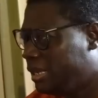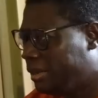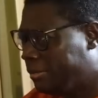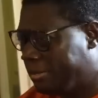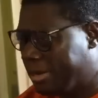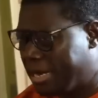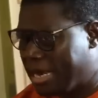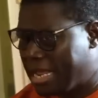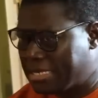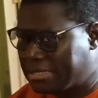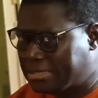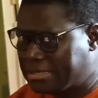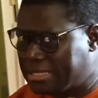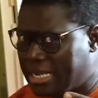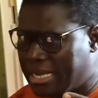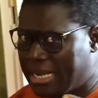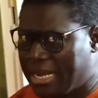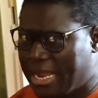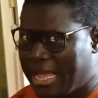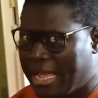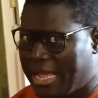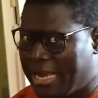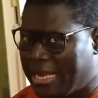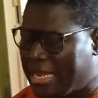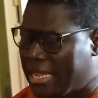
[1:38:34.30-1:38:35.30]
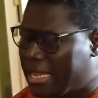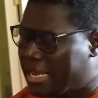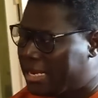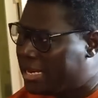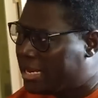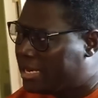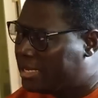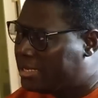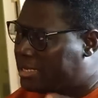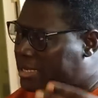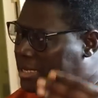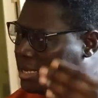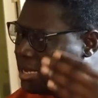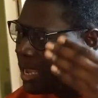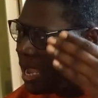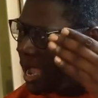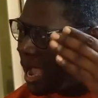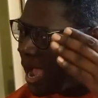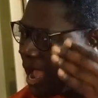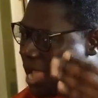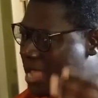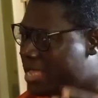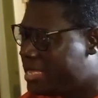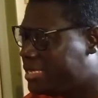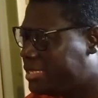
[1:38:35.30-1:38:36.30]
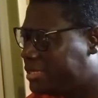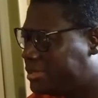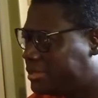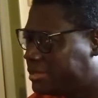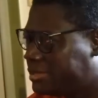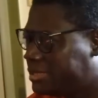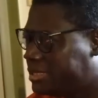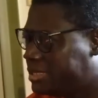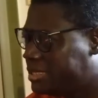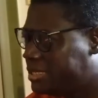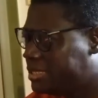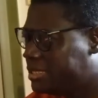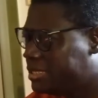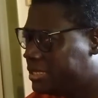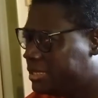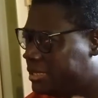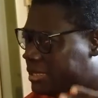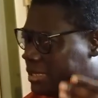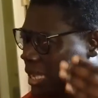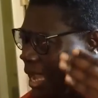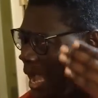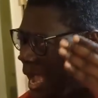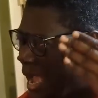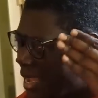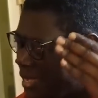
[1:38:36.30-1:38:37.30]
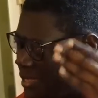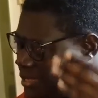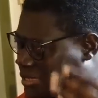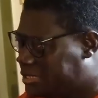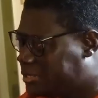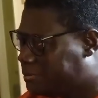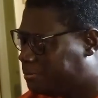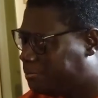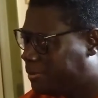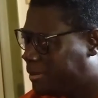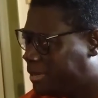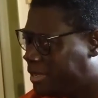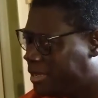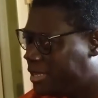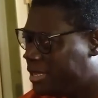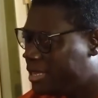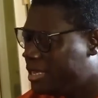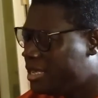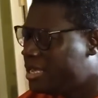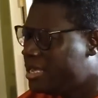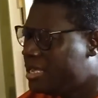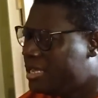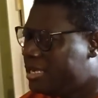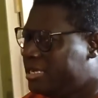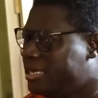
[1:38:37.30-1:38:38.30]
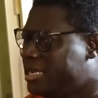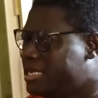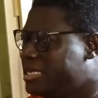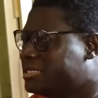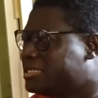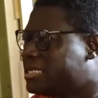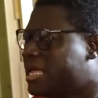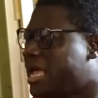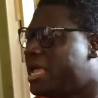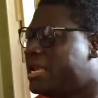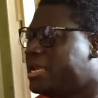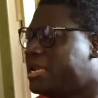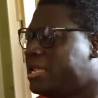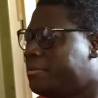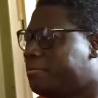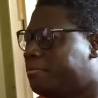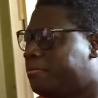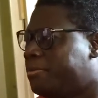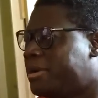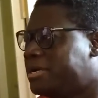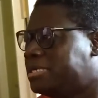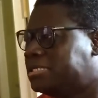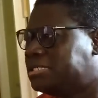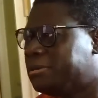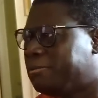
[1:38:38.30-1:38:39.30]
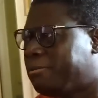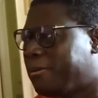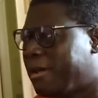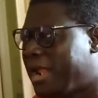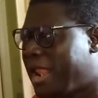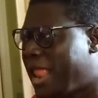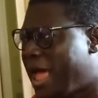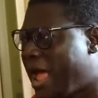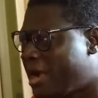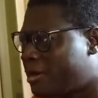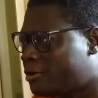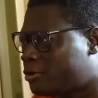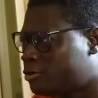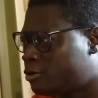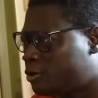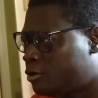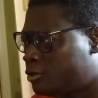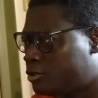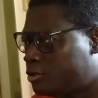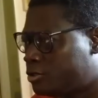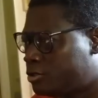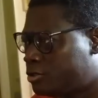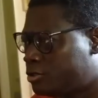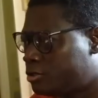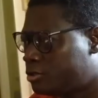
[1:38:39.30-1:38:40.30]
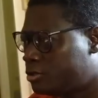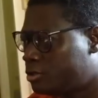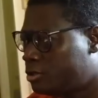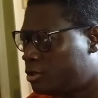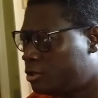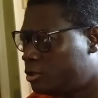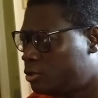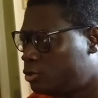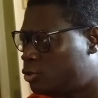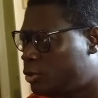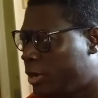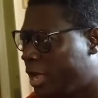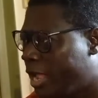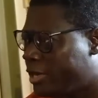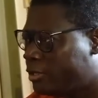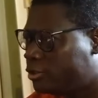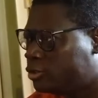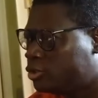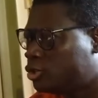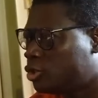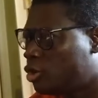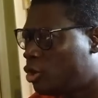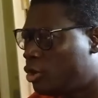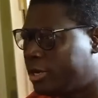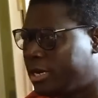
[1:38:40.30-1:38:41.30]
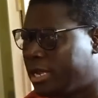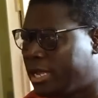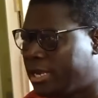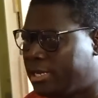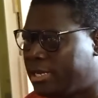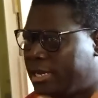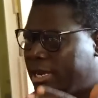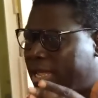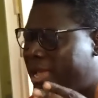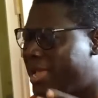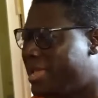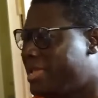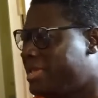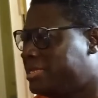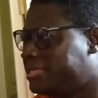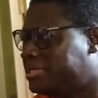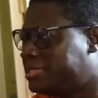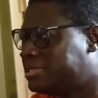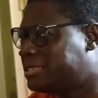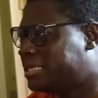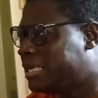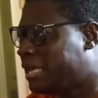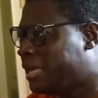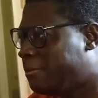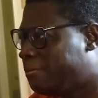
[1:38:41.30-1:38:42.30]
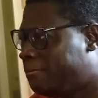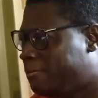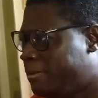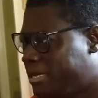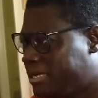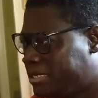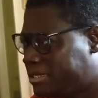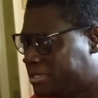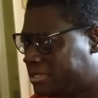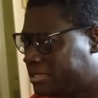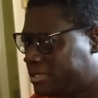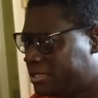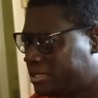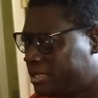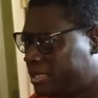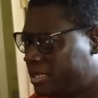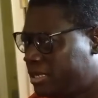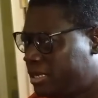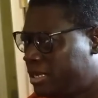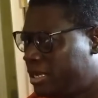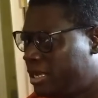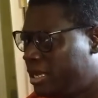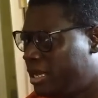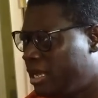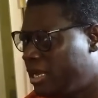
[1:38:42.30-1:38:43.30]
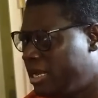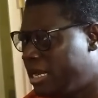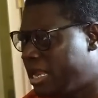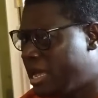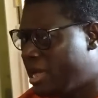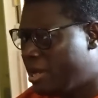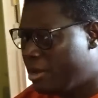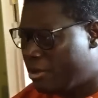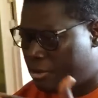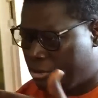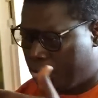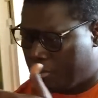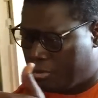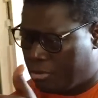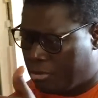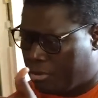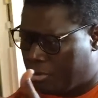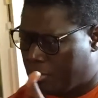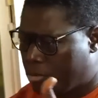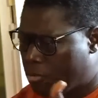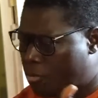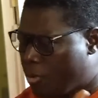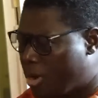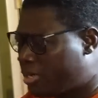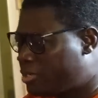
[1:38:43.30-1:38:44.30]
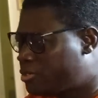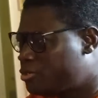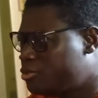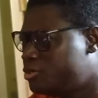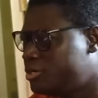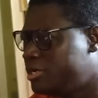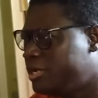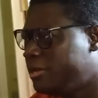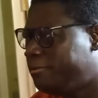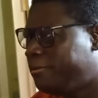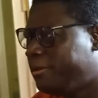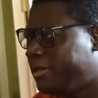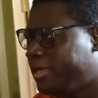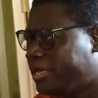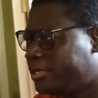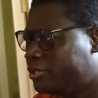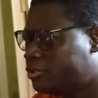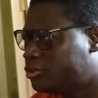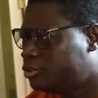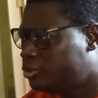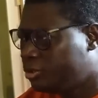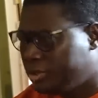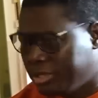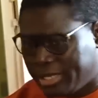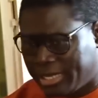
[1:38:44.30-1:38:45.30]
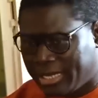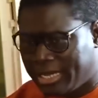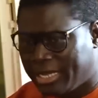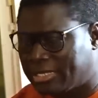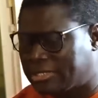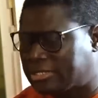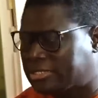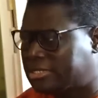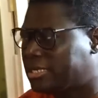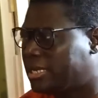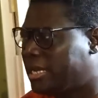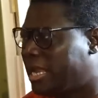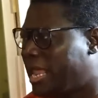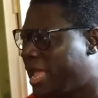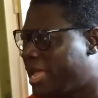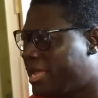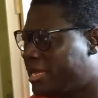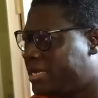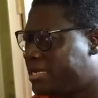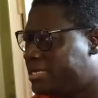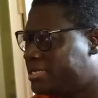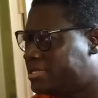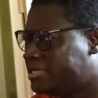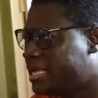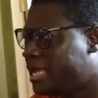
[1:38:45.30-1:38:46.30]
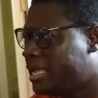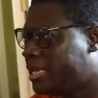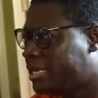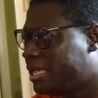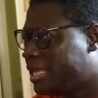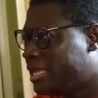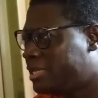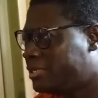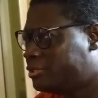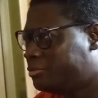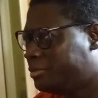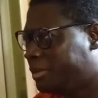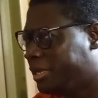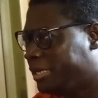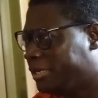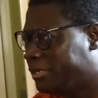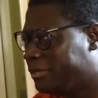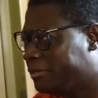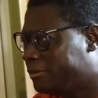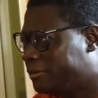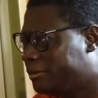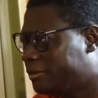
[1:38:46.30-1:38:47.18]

But I said earlier that the IEC, the IGP, these are the principal actors to ensure that there is peace. Now, what UDP is doing is like this engagement,